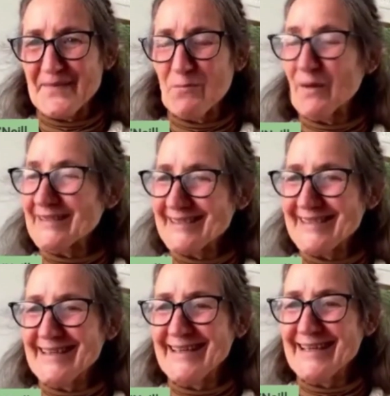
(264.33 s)
once a
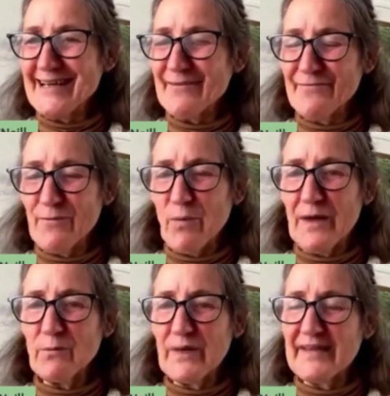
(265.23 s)
year. And for
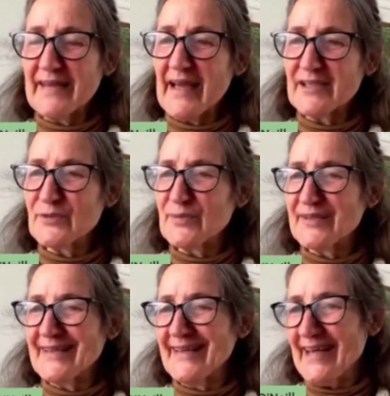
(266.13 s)
one week, they had to
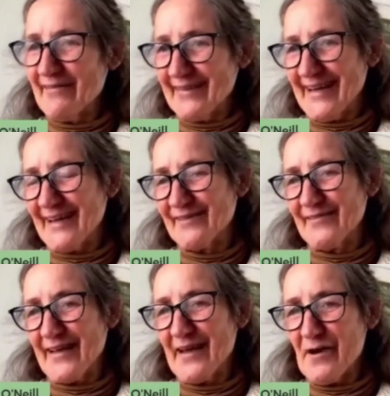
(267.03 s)
put the leaven out of
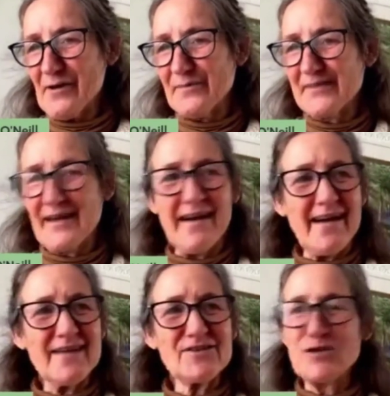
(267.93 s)
their homes. I
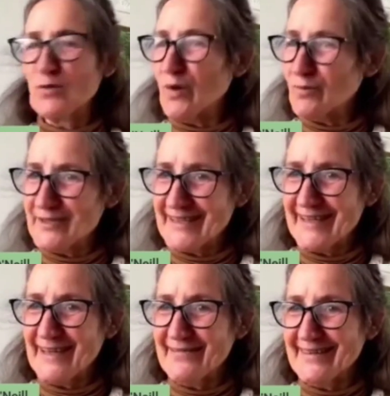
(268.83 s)
ask you, what was the
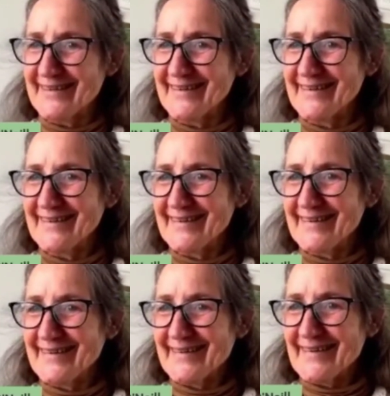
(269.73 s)
leaven?
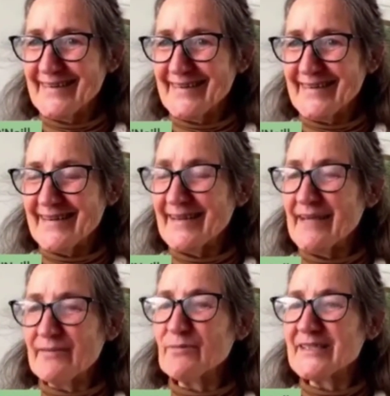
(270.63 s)
The
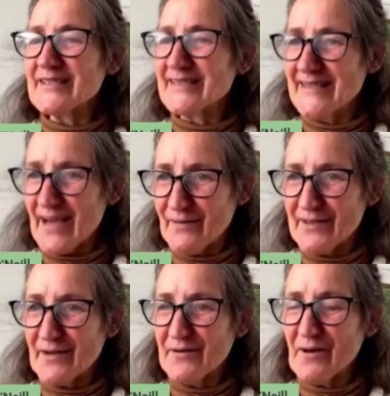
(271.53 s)
leaven was the
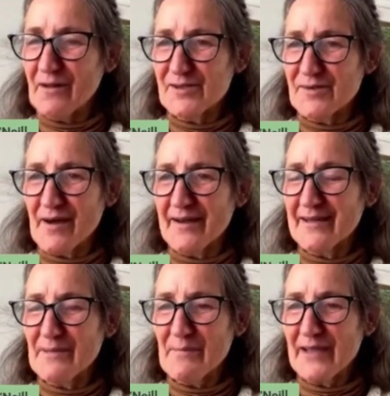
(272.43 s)
sourdough culture. I
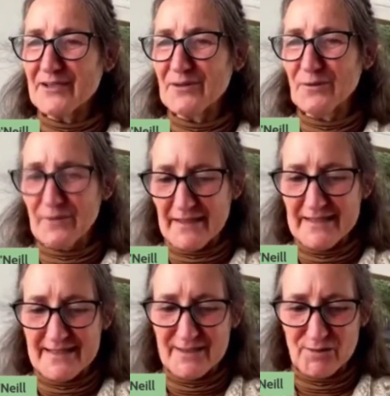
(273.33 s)
can imagine all
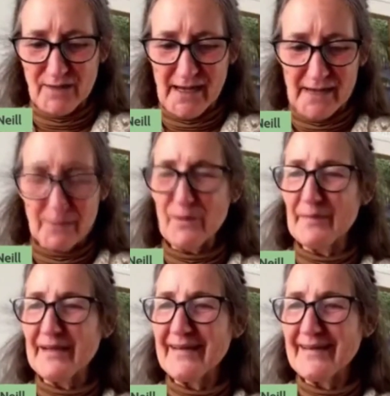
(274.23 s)
these Israelite
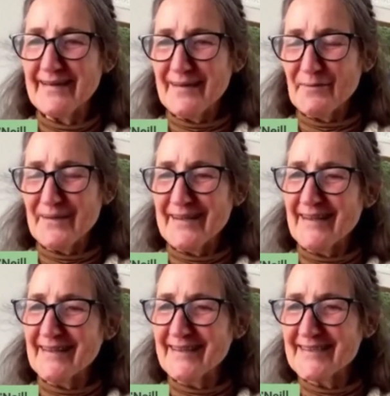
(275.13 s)
women with
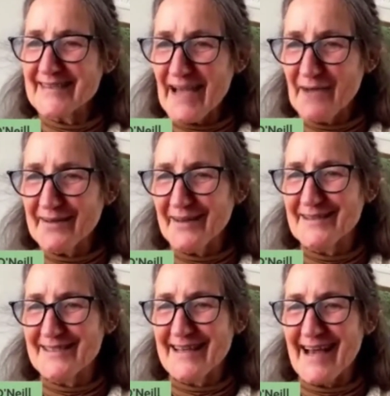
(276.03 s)
their little sourdough
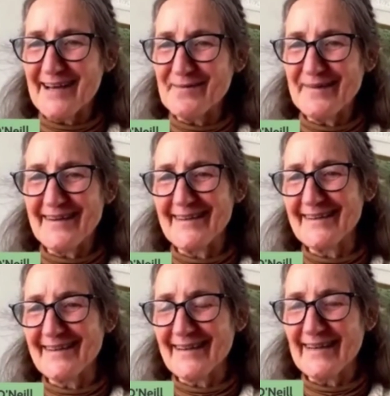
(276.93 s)
starter in a
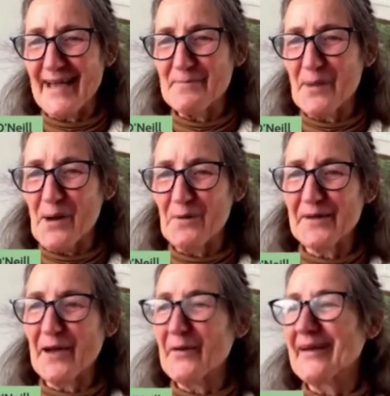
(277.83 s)
little clay bowl
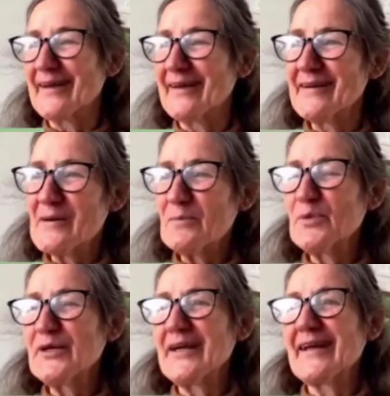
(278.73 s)
going and
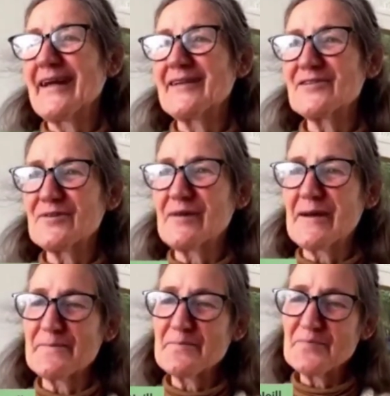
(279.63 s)
putting it under
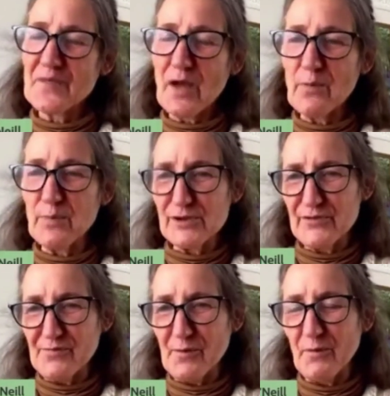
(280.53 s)
a, a bush
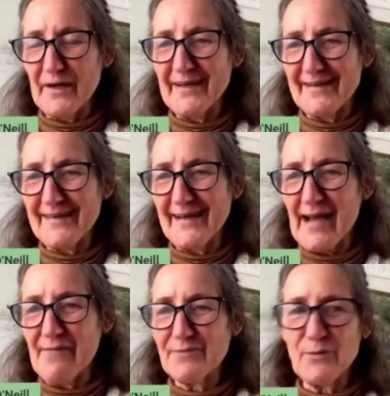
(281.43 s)
for a week. And then
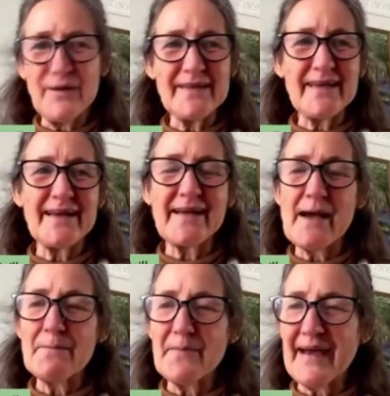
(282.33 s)
after a week, they'd
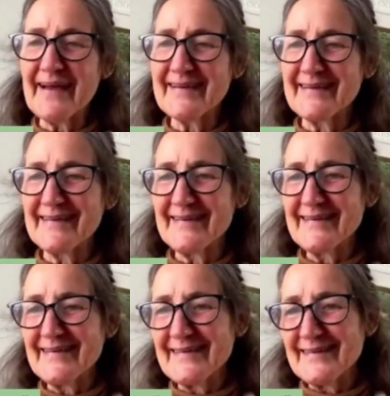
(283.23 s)
come back and
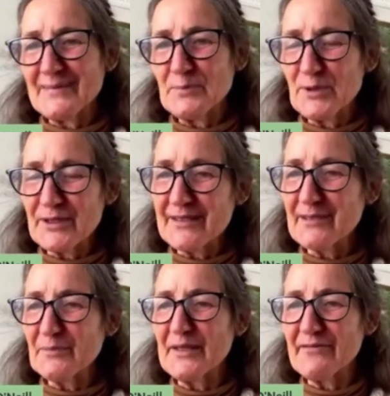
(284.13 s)
put a
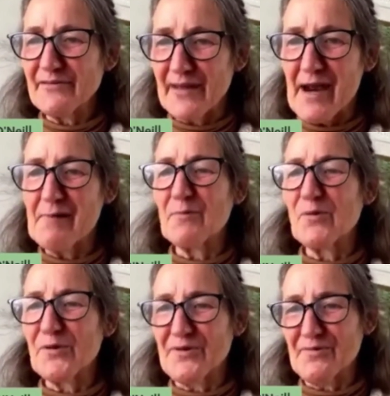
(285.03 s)
little bit of flour and
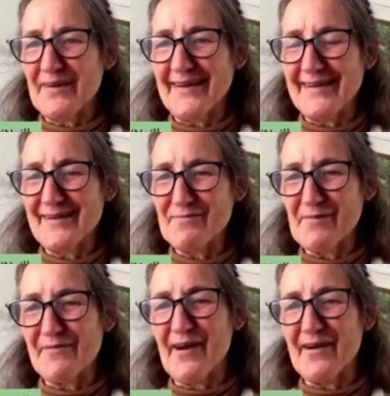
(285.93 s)
water in and
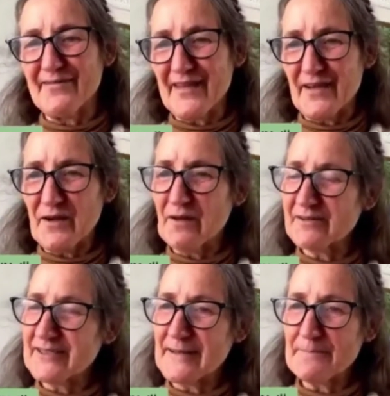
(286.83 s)
revive their
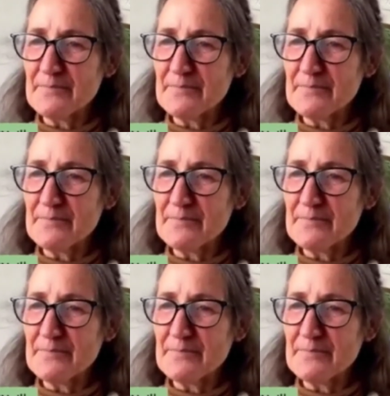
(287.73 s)
culture.